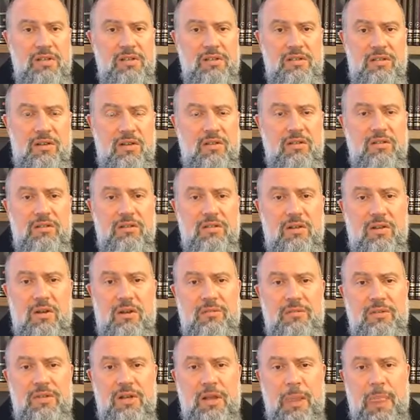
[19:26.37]
is not
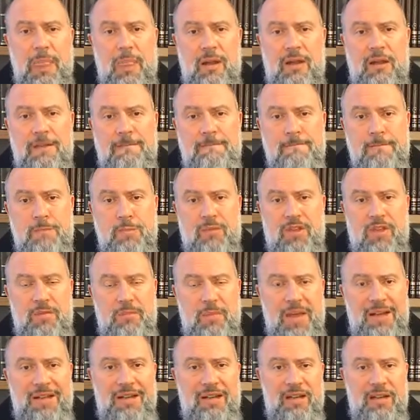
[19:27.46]
common in
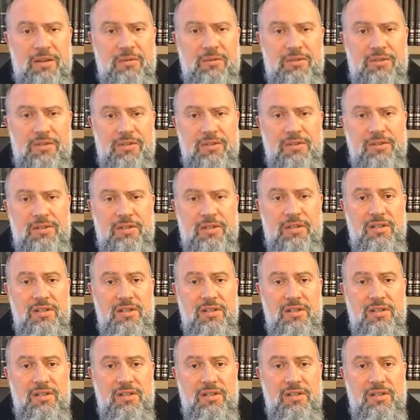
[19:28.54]
many languages.